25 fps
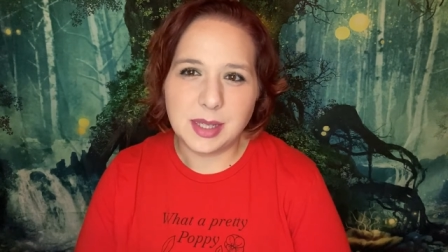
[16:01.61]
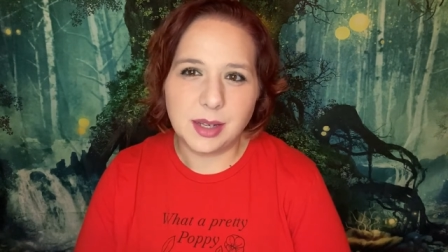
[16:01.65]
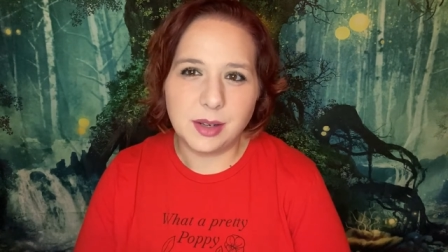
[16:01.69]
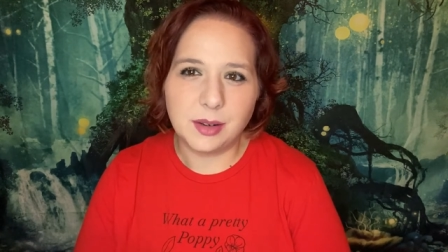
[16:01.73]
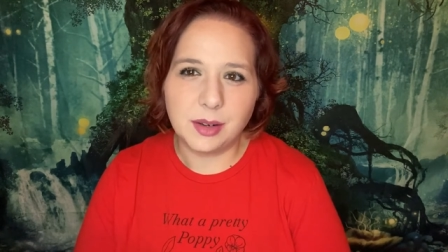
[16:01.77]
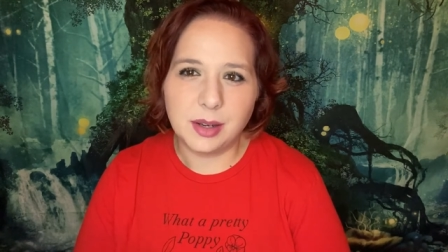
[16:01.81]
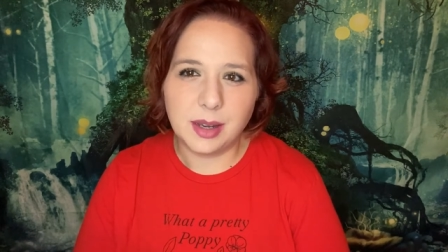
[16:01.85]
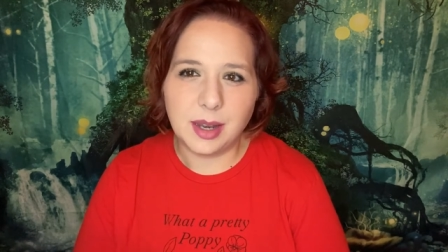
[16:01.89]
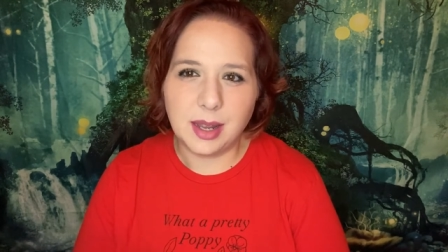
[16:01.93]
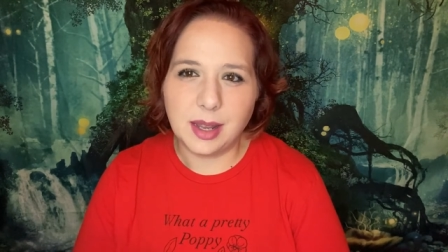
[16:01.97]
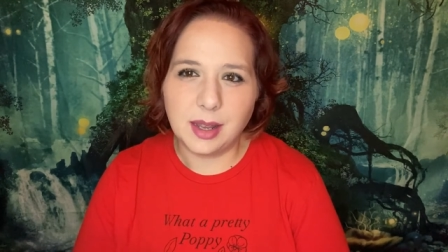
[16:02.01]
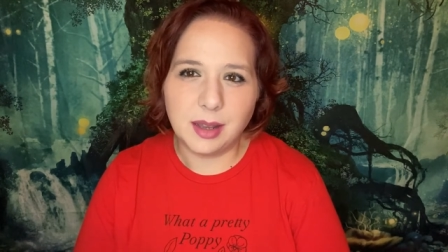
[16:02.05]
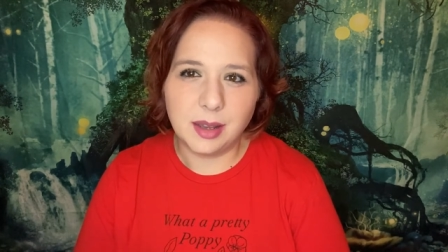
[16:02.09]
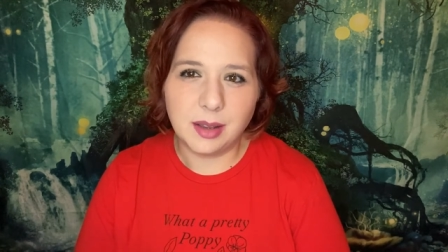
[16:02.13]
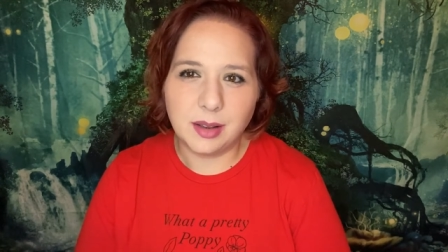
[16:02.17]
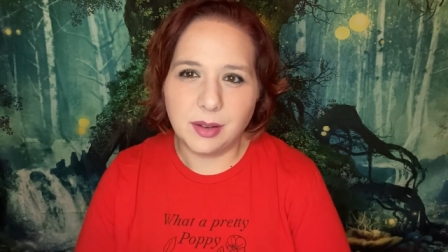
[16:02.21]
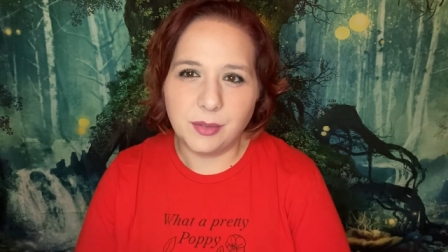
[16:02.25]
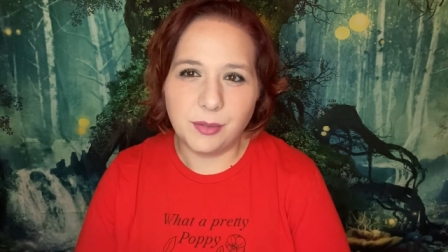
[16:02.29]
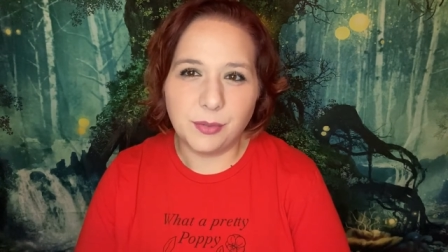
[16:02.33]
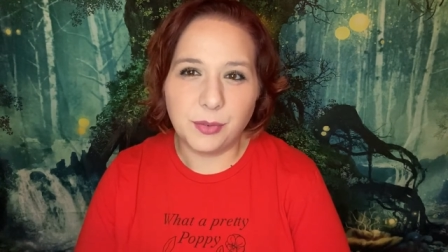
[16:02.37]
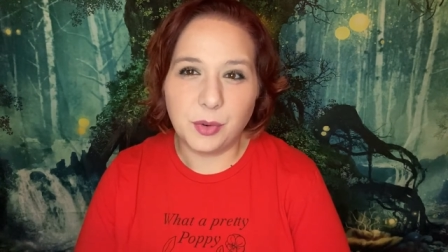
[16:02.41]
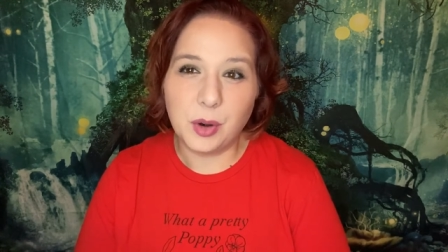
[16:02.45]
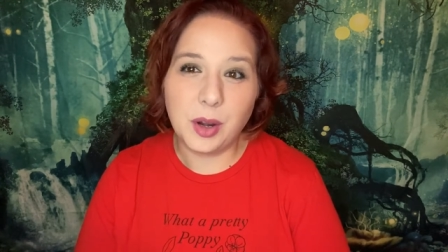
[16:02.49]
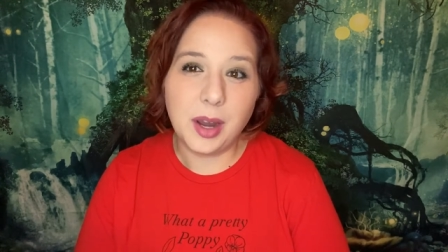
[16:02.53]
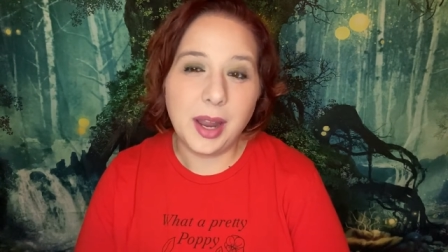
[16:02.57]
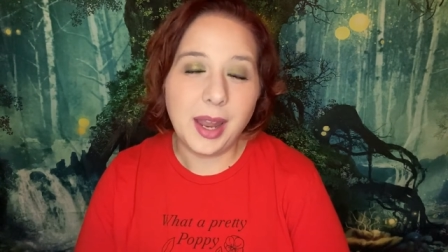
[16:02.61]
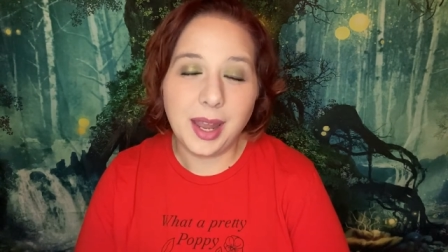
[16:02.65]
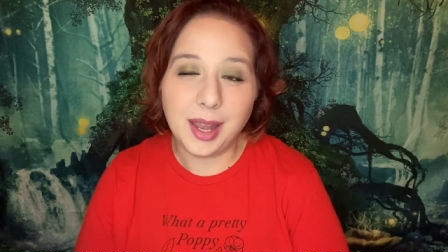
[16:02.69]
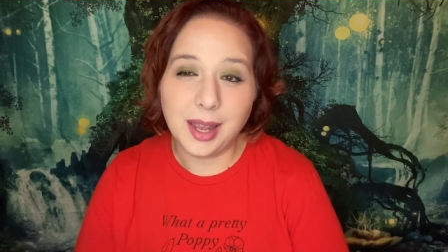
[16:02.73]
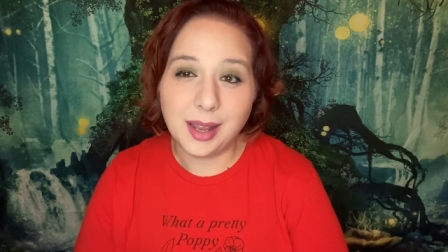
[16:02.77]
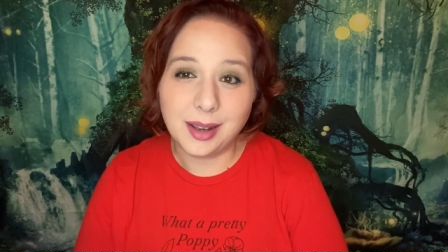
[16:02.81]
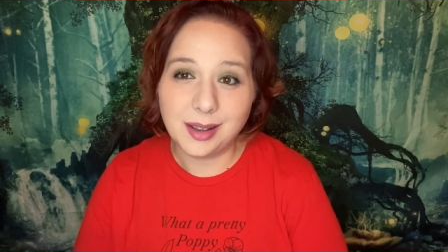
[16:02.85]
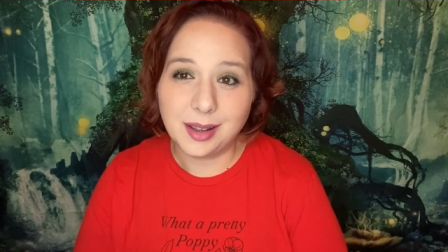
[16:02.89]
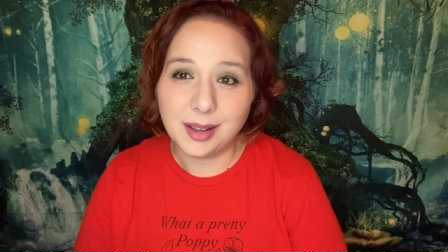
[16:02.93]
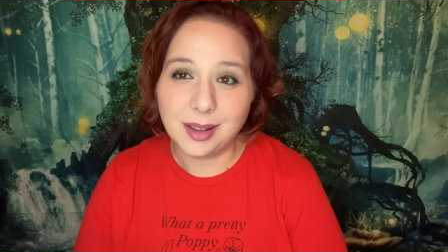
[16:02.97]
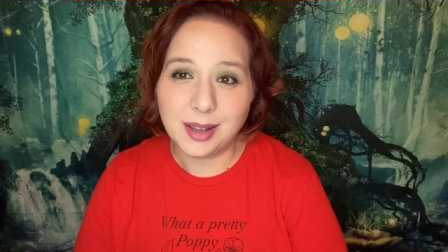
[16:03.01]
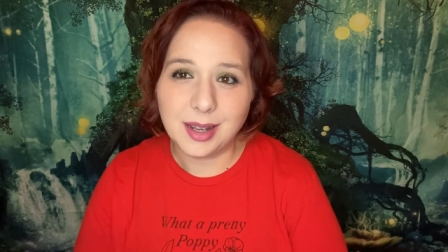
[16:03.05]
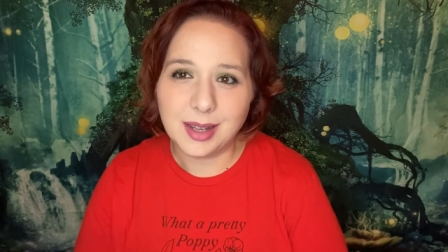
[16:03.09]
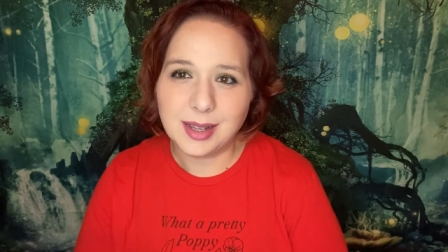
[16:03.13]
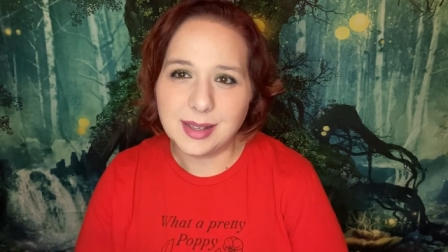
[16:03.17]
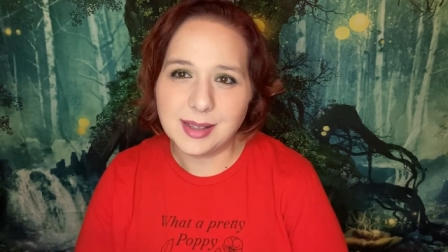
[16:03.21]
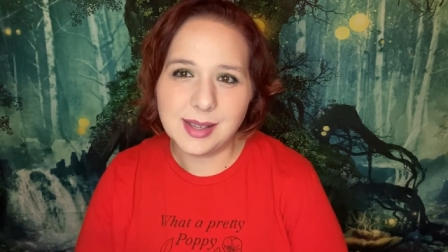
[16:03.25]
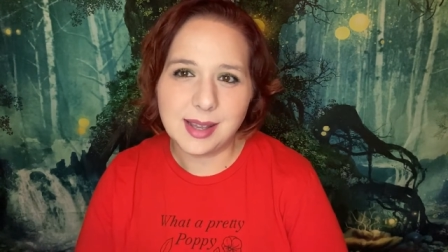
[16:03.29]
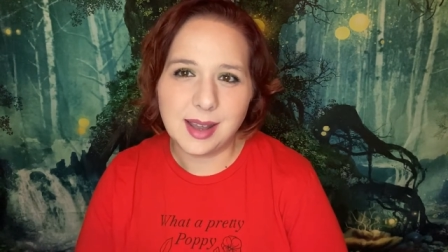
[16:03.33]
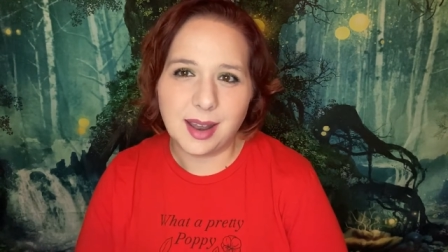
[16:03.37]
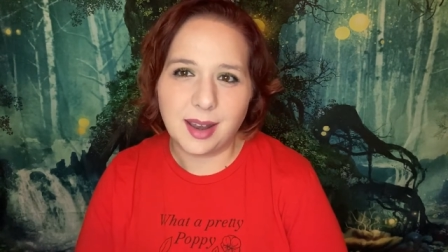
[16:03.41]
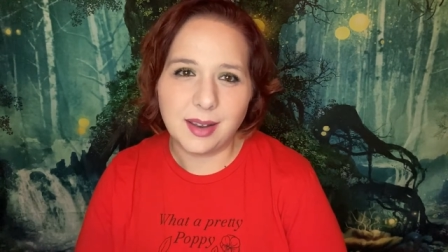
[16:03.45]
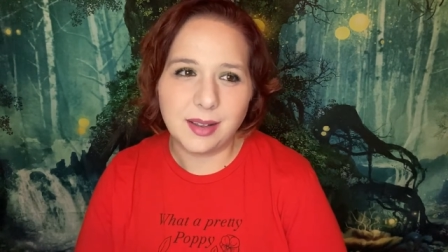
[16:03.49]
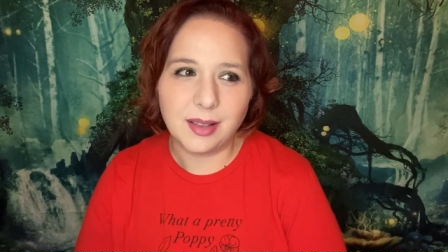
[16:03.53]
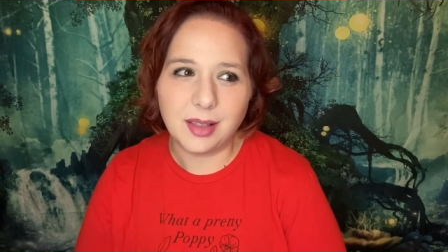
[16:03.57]
And for Hannah, it
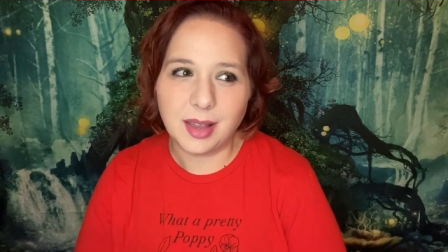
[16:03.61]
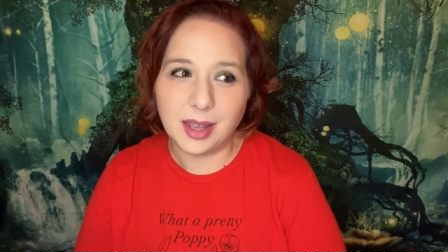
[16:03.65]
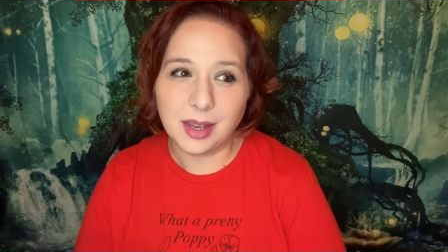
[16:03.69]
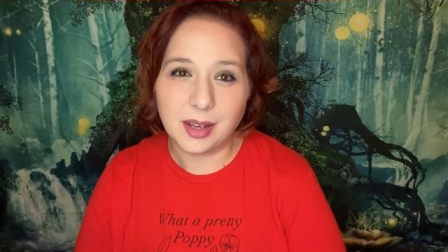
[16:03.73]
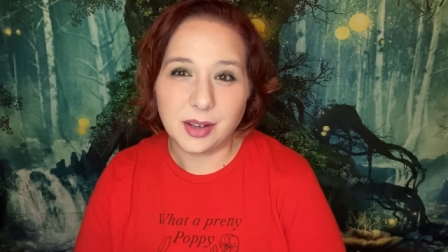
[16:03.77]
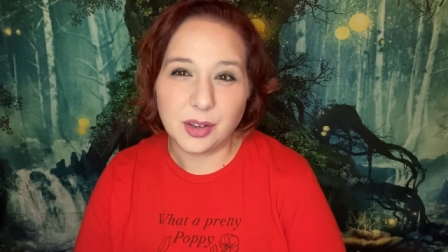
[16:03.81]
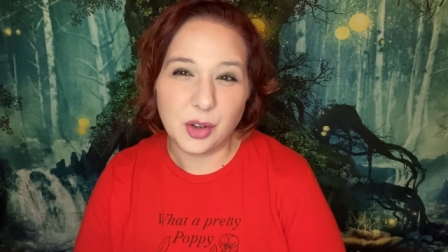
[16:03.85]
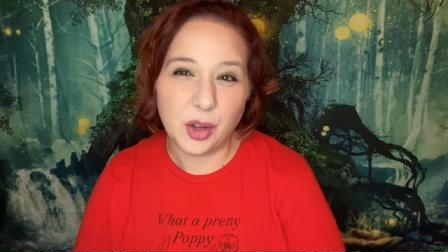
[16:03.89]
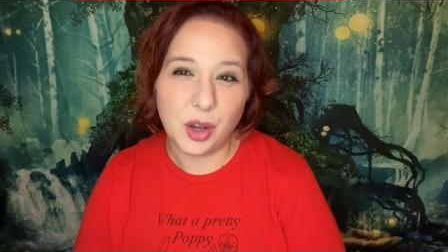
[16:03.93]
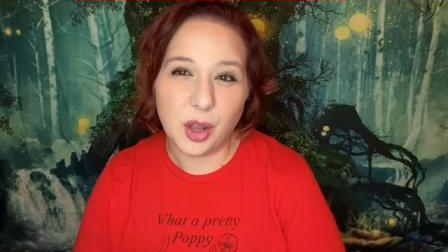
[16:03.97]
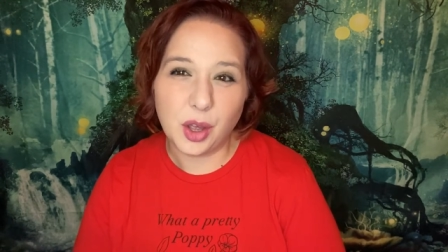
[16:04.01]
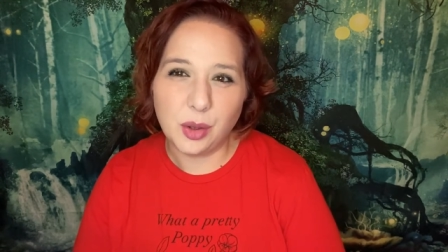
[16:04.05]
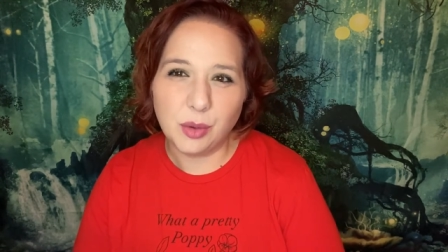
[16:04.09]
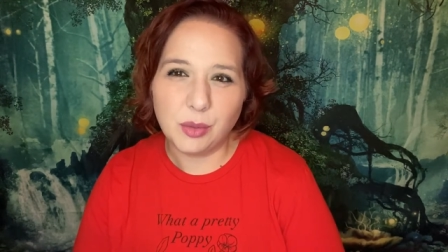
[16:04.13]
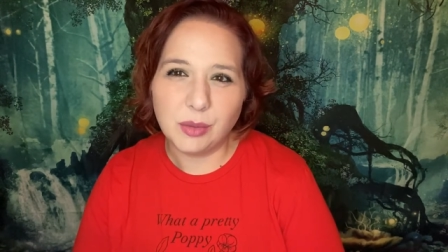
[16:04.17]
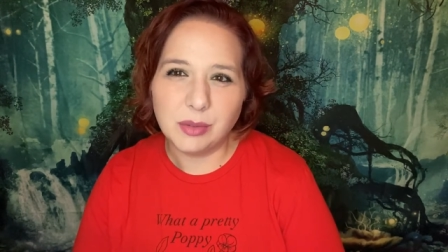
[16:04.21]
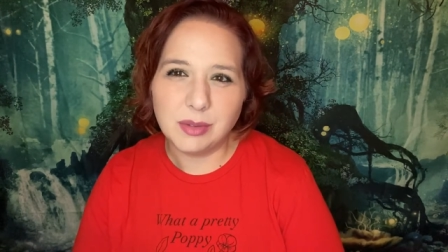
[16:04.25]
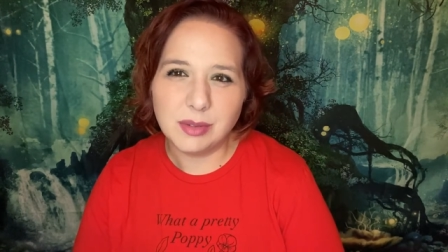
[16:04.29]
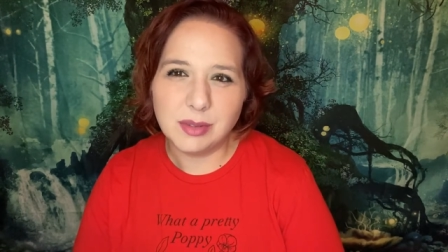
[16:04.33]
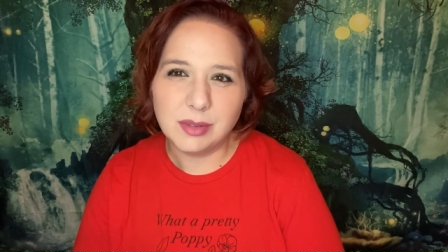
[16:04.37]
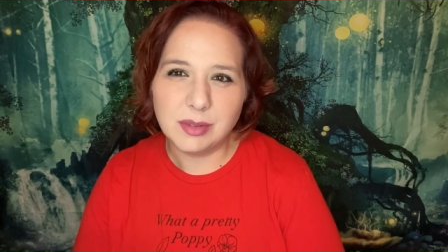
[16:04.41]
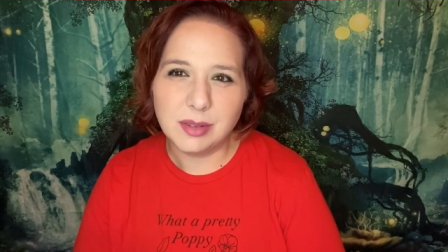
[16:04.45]
said like, no.